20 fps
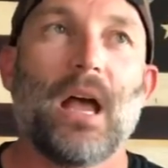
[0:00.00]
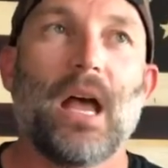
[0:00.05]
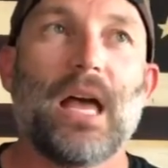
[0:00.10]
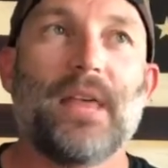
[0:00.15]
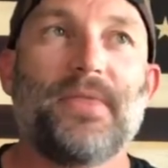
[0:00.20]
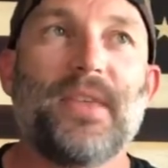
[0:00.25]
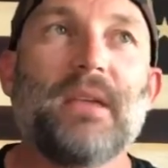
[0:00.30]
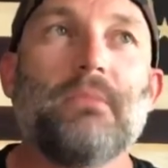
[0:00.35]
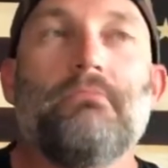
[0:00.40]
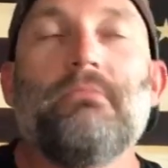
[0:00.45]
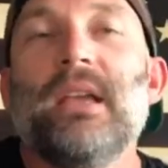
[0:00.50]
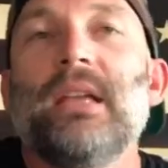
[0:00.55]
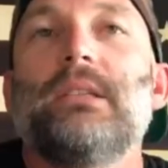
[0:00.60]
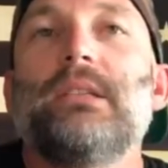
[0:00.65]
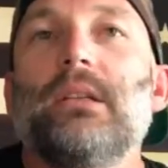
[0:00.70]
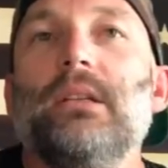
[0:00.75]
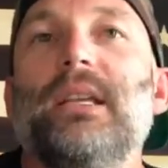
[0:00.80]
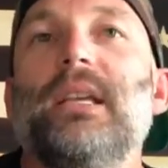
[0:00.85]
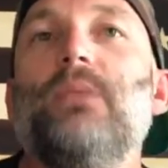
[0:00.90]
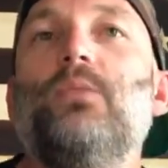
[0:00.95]
I think
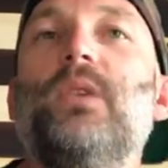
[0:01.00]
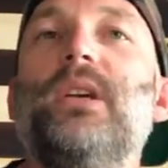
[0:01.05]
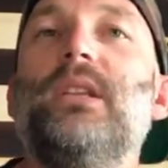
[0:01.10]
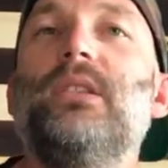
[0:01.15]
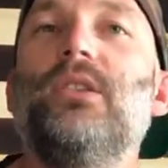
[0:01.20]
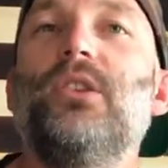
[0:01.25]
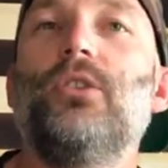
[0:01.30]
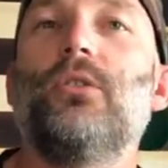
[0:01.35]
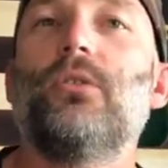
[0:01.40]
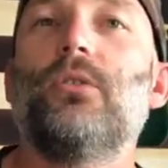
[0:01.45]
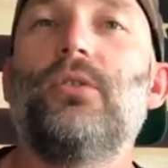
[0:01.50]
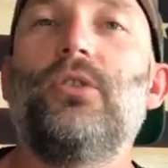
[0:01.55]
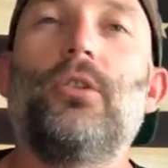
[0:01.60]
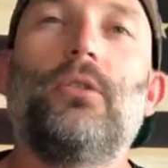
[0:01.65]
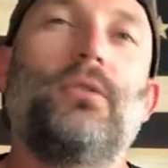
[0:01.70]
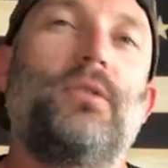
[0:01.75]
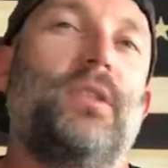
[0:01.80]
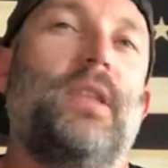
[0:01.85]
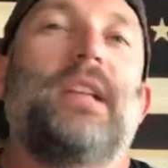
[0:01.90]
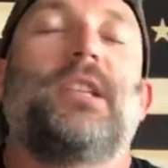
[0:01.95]
mentally, when
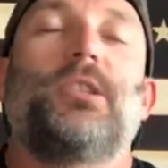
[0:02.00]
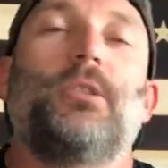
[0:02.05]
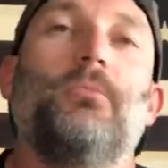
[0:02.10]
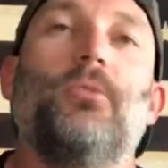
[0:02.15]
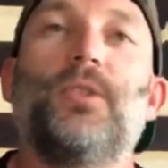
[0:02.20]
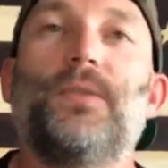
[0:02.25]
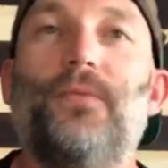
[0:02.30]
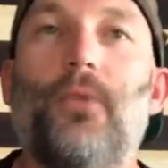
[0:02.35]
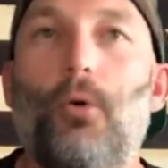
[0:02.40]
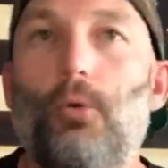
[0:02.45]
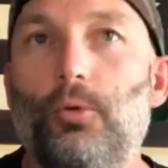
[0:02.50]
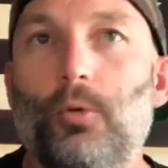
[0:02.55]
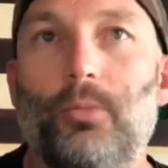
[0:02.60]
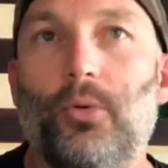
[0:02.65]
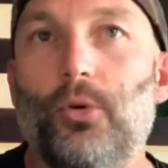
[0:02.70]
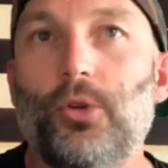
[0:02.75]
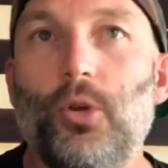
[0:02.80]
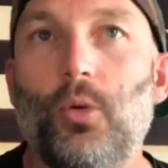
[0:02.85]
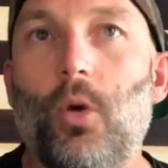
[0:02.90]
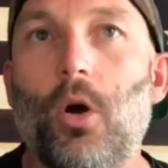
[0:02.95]
you're that's the most
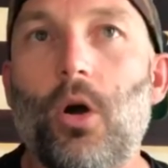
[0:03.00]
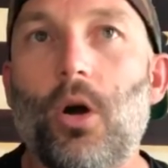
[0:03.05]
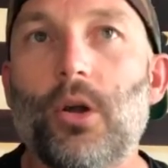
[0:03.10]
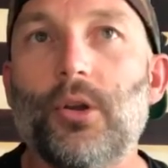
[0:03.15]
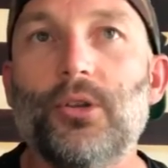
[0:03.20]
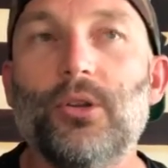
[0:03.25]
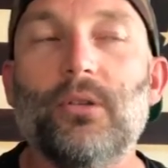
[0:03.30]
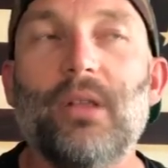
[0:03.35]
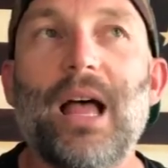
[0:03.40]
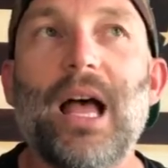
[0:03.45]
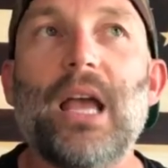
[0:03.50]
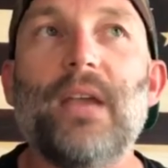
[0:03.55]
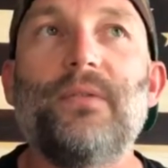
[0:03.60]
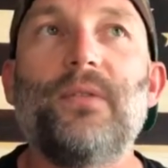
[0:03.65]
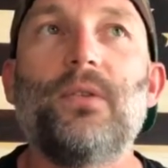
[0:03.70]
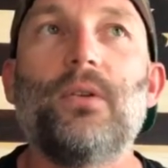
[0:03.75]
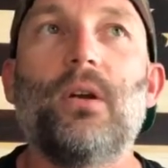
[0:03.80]
vulnerable you are in your life.